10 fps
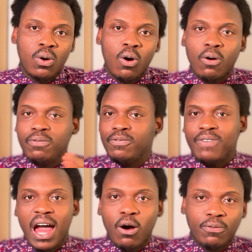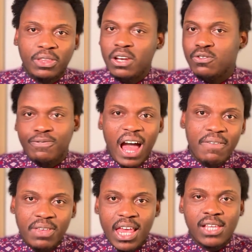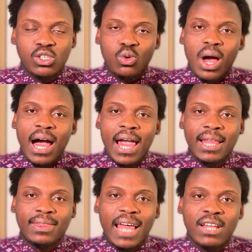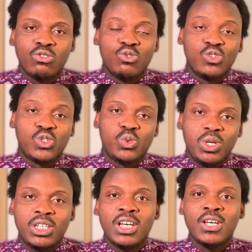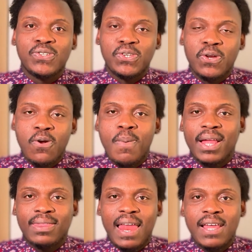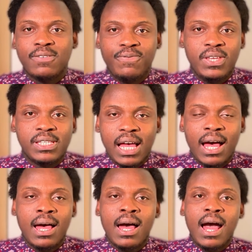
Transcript: of 3 to 5 years. You are entitled to switch to the global talent visa.